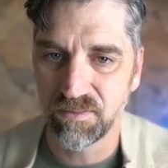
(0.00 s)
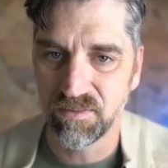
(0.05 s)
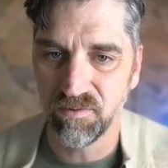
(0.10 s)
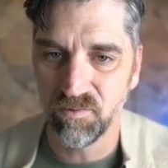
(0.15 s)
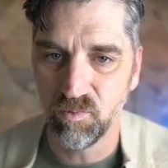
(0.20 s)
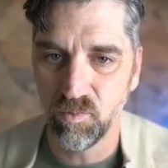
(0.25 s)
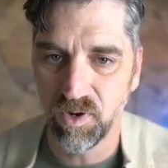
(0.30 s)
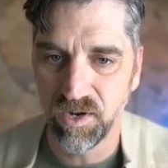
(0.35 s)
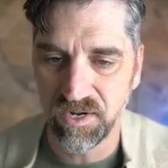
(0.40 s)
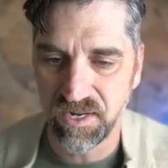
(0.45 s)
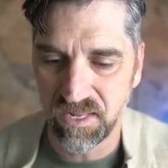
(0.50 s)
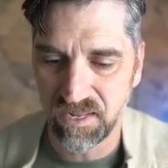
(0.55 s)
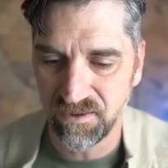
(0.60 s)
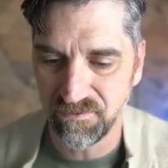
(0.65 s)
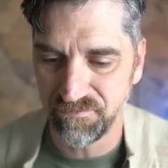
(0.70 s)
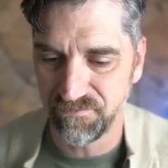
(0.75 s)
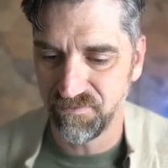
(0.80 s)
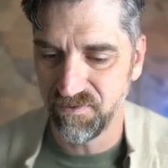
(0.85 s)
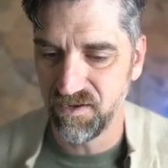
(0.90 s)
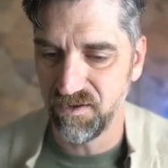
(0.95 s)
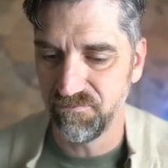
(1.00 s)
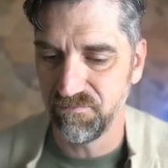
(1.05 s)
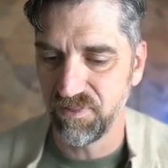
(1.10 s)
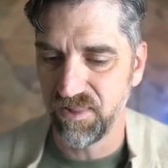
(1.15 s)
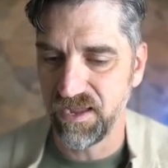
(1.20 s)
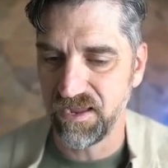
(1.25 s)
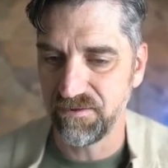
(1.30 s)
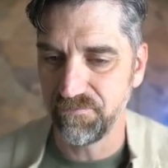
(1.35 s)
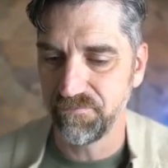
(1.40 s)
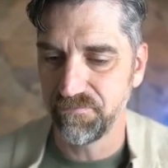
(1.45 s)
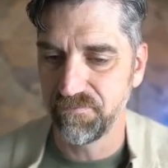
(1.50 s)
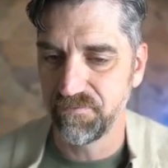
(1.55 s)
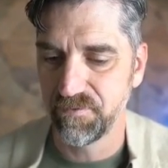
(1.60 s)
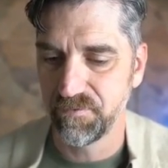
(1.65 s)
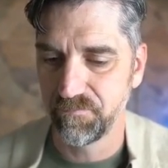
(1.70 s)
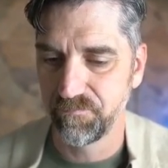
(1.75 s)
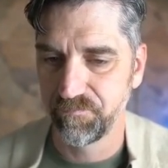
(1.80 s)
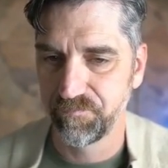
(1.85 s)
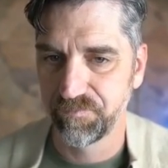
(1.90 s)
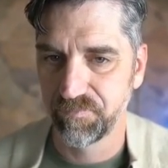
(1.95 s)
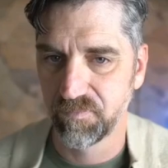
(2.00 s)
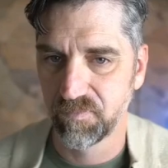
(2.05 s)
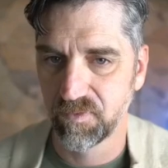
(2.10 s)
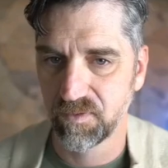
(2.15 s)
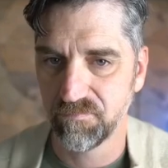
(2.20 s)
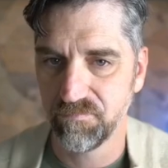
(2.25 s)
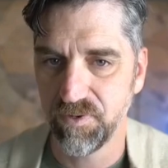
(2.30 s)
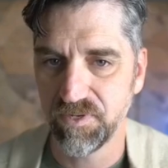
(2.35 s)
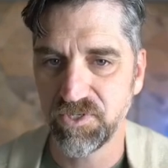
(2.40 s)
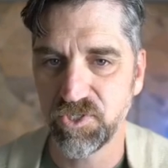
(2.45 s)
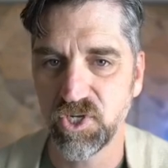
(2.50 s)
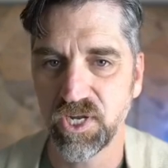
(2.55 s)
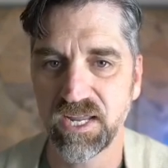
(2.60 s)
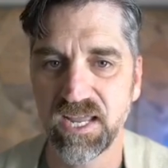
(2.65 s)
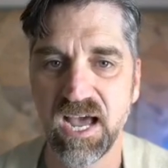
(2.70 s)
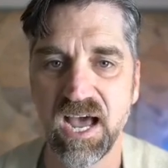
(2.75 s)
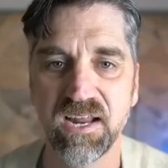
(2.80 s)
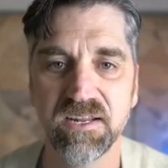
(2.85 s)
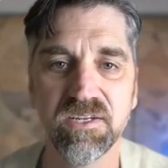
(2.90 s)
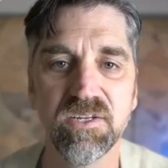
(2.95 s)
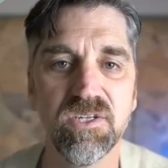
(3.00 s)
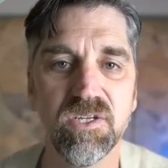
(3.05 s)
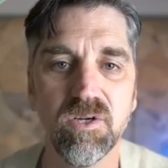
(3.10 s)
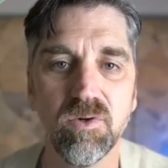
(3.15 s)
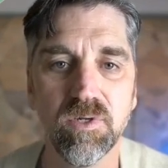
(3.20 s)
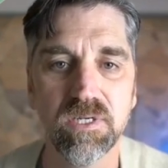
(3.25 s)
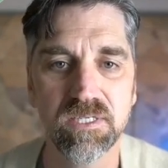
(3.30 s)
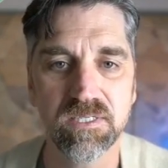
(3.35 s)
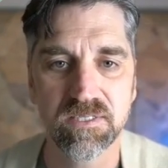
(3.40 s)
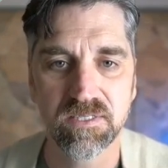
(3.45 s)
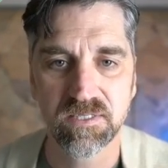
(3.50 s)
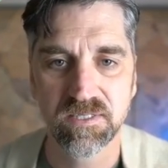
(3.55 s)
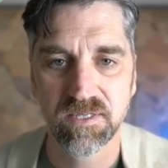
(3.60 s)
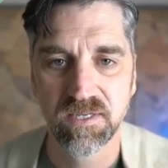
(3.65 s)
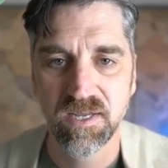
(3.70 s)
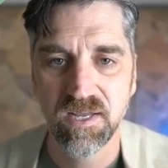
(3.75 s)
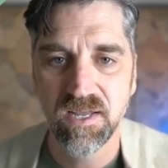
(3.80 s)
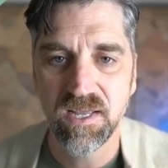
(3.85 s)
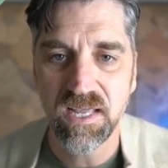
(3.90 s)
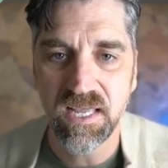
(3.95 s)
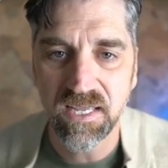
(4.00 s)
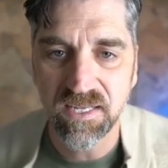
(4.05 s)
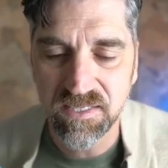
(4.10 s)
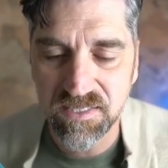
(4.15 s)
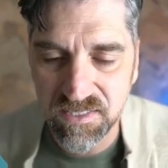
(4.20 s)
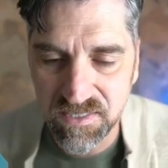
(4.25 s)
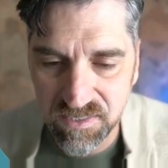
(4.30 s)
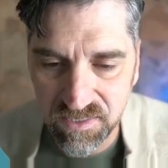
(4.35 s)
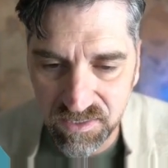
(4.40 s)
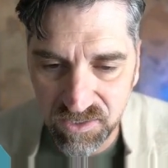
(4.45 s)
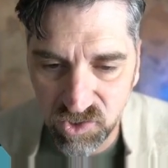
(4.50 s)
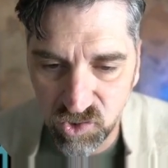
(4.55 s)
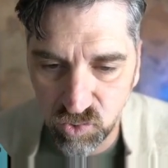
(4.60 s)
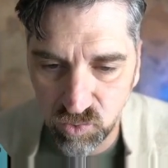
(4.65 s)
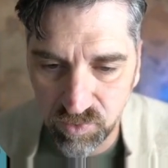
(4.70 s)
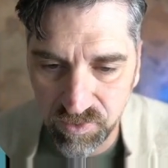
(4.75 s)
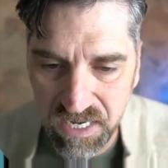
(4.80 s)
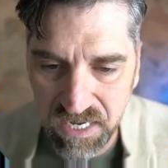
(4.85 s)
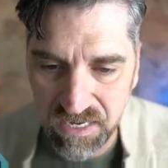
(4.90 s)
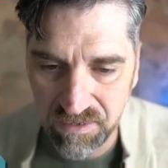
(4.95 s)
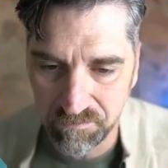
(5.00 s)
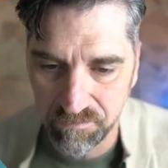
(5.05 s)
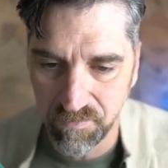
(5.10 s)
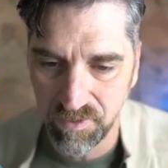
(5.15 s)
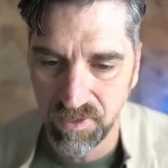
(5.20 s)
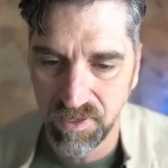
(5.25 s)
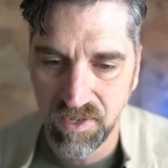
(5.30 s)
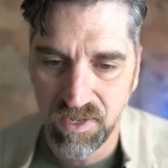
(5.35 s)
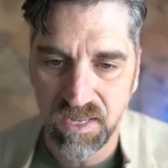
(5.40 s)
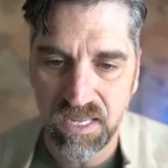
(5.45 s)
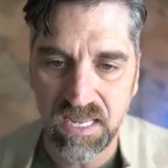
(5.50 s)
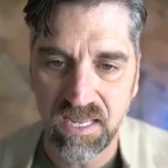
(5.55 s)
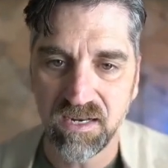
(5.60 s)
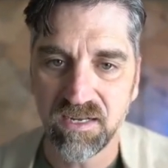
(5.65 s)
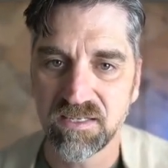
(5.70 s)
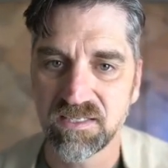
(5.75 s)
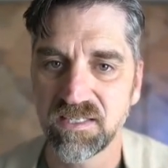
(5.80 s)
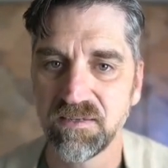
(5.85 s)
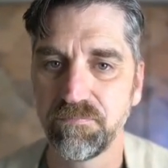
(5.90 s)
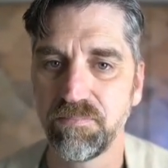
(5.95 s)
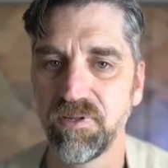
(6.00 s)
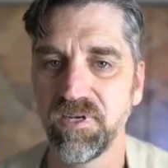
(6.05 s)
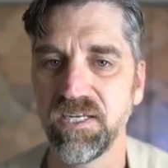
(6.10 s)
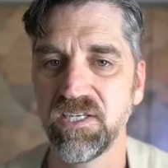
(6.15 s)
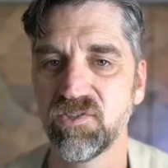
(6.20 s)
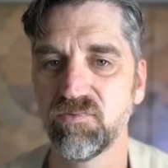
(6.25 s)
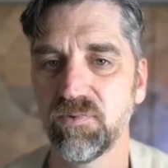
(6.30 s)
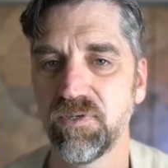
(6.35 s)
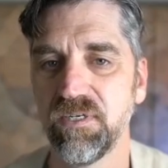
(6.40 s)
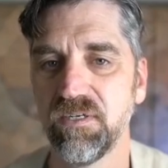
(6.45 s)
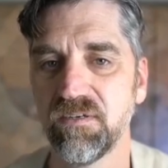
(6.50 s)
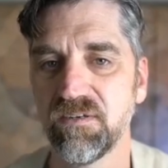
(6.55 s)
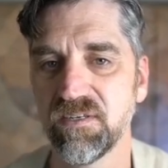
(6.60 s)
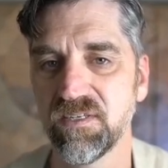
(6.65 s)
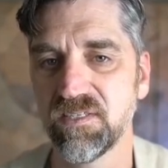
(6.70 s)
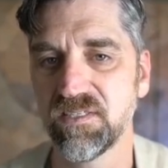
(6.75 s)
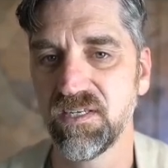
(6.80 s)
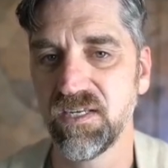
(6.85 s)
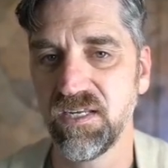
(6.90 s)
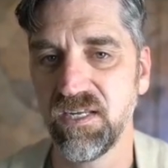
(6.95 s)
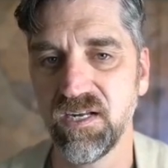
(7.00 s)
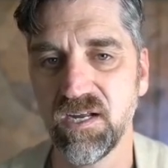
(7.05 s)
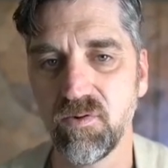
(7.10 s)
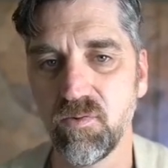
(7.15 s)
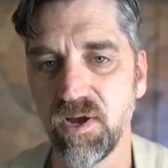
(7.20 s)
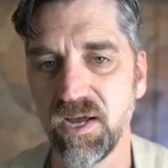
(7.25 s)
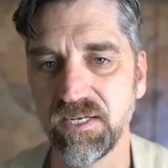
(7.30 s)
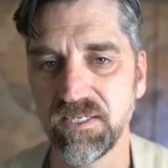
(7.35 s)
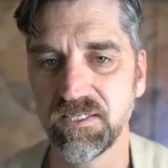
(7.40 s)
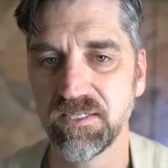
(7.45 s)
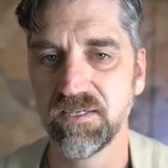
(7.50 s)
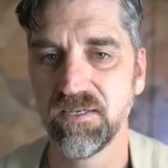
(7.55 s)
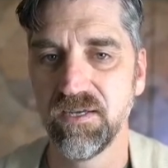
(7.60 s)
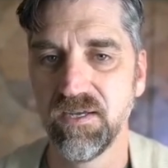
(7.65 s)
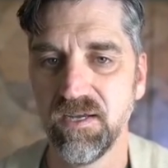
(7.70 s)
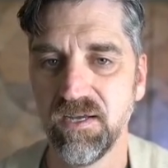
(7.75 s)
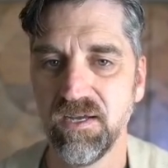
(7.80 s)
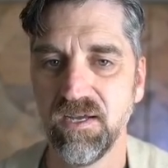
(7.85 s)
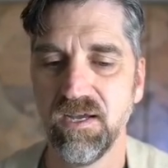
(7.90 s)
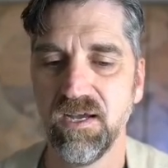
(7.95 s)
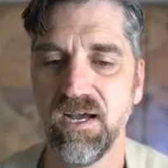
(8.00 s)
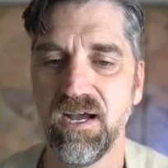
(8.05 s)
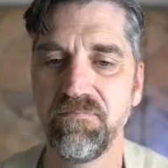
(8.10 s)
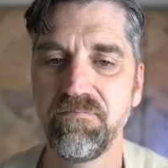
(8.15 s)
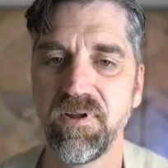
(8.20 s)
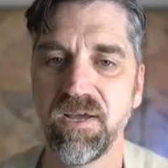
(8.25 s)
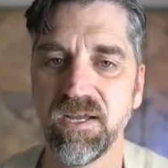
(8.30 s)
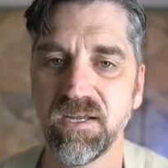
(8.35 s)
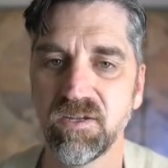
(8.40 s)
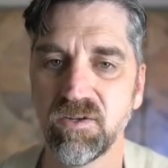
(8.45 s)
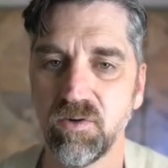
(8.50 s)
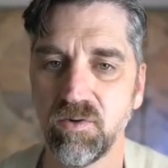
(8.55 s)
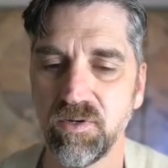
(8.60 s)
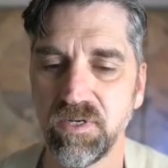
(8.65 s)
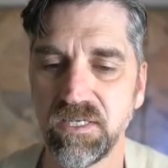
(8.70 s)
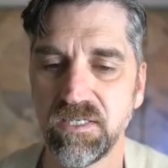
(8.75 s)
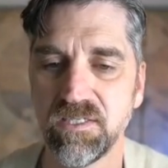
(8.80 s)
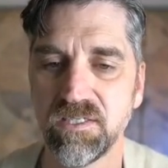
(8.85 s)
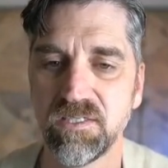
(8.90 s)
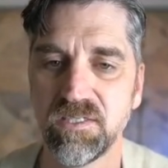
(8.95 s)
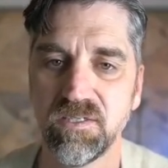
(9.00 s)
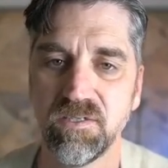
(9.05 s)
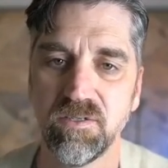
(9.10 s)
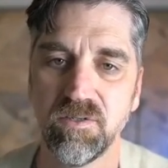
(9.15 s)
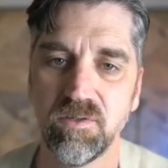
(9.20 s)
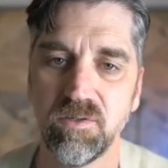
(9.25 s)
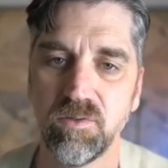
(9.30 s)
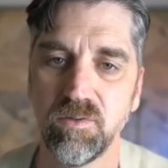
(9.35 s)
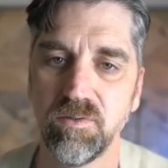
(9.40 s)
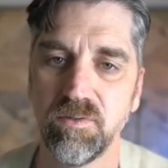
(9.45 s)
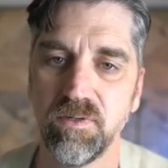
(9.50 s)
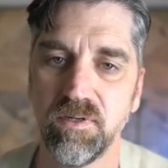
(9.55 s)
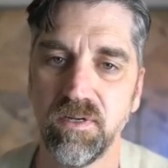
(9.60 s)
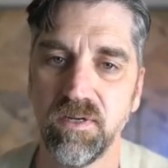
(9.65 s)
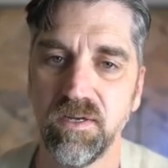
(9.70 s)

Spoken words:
the what if of life, but you got to do it. It's the dream. It is the place where you're just saying, you know what? I'm not going to